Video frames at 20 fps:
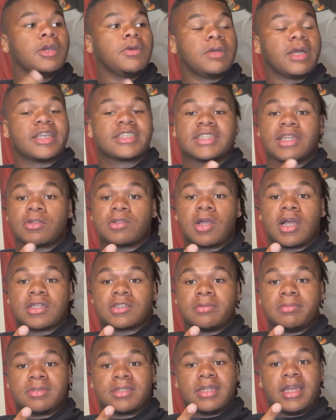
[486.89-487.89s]
I still talk to
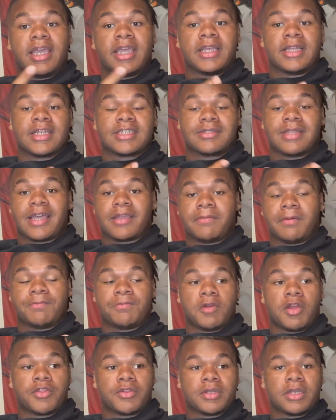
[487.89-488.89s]
him today. That's like my
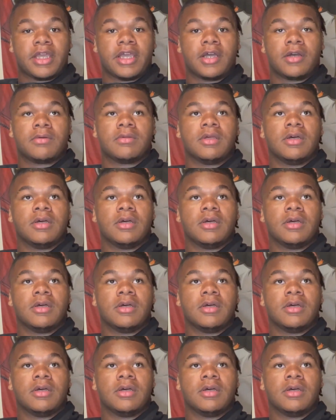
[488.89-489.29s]
brother now.